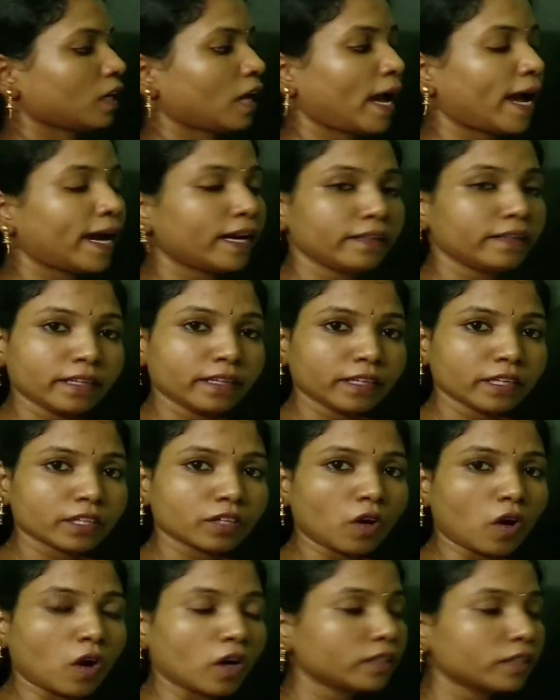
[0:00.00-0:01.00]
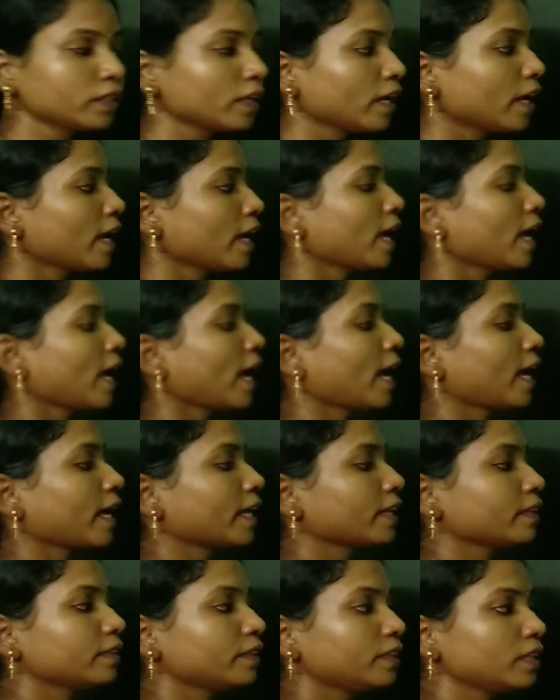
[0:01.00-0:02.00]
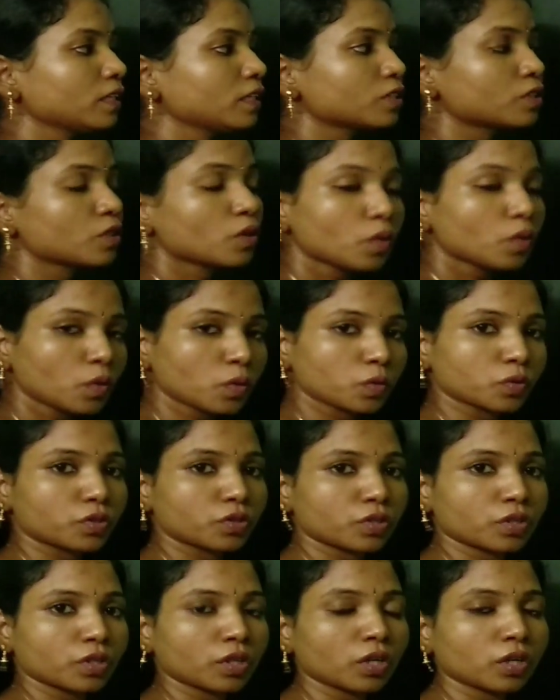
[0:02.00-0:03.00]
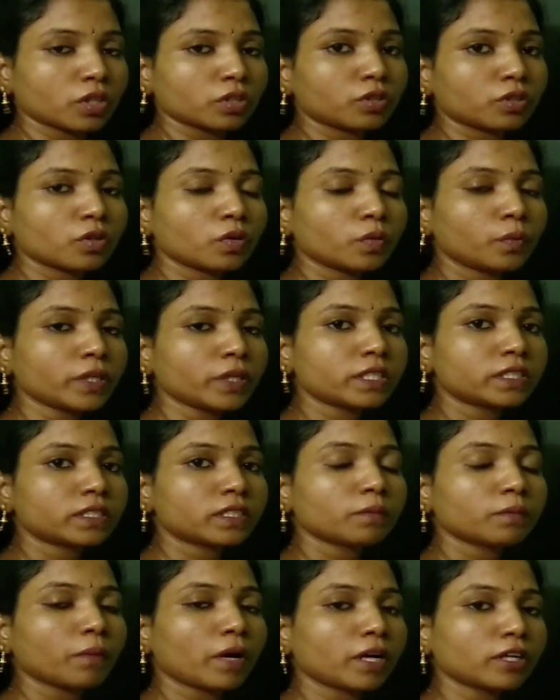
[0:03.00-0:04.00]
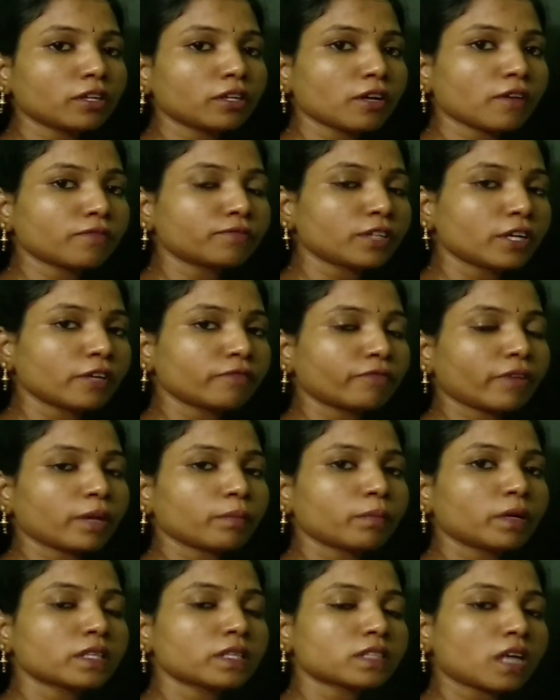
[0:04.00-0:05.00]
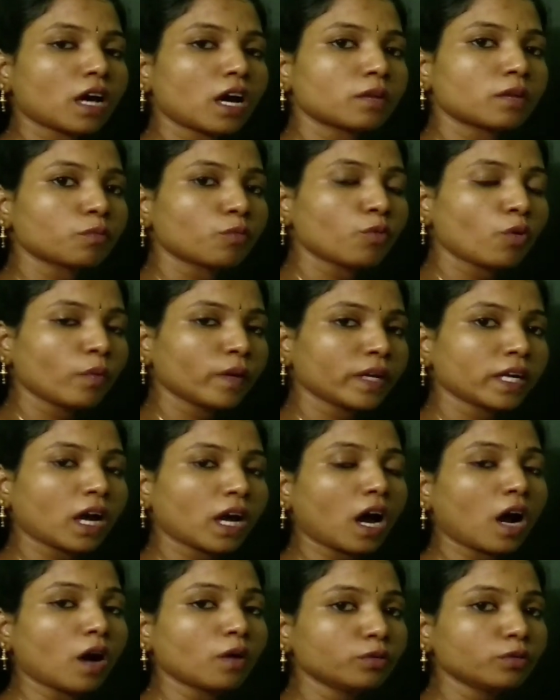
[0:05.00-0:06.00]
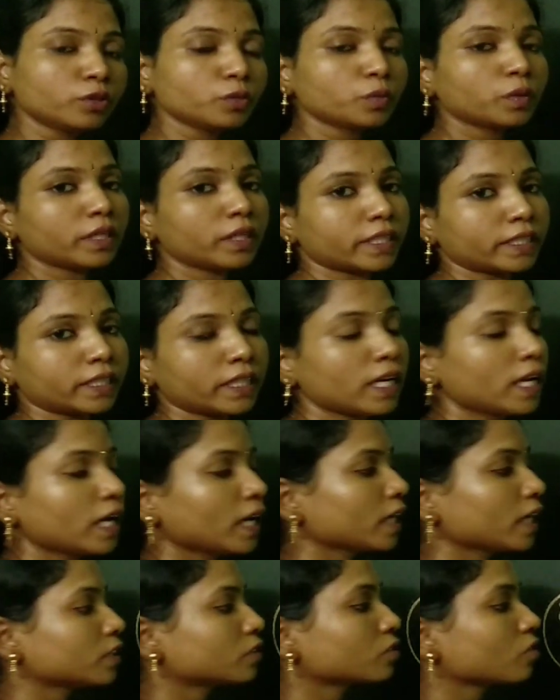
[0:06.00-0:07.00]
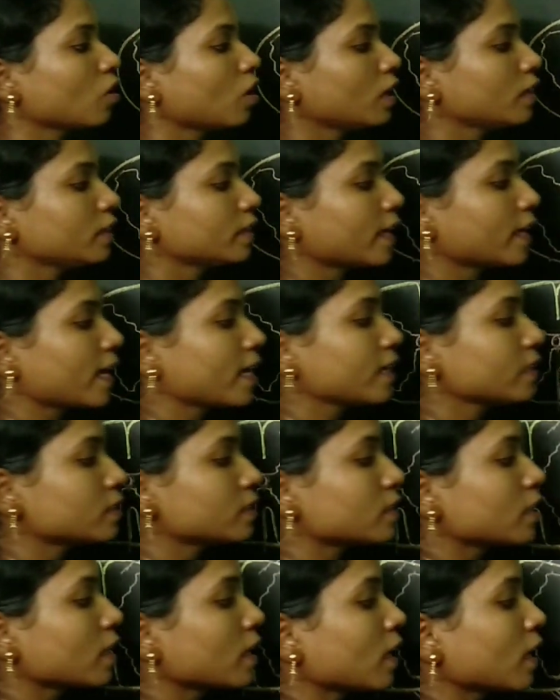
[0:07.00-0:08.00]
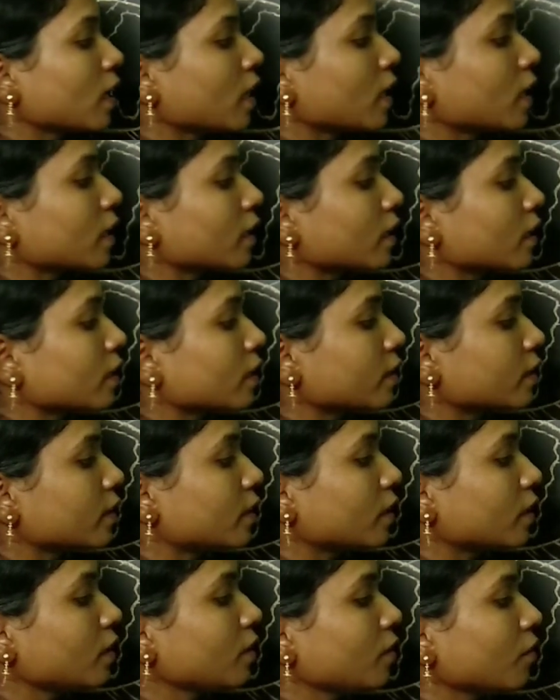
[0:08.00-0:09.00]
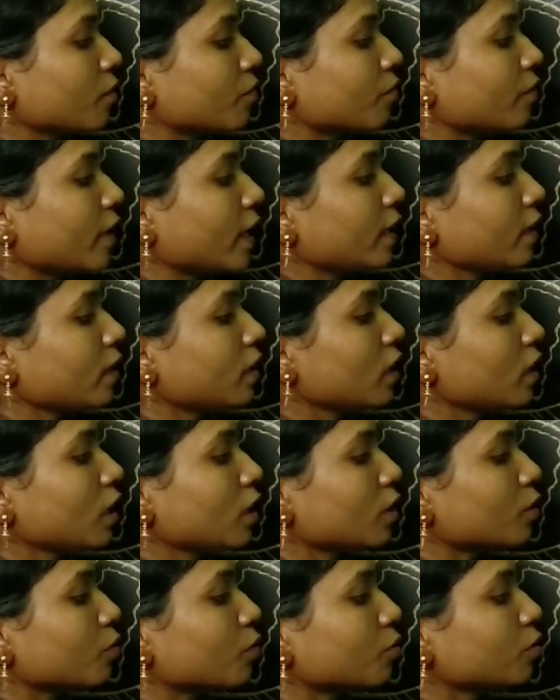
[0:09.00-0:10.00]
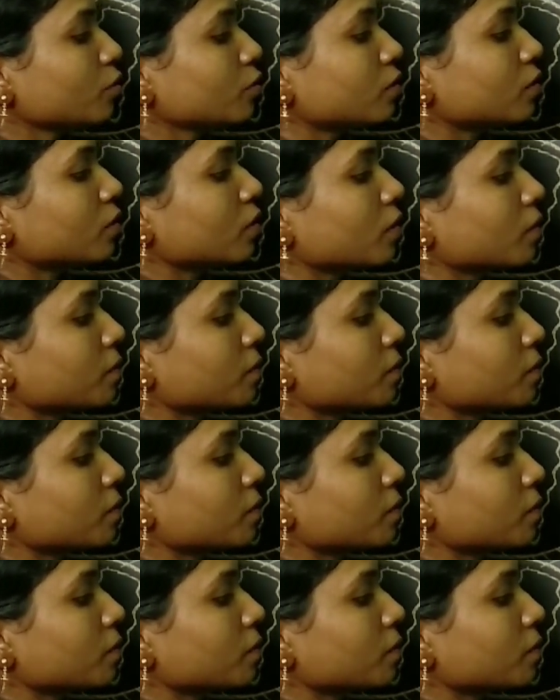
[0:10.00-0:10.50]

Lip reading: anterior horn, and this route through which the bundle of nerve fibers are moving outward is called as the ventral route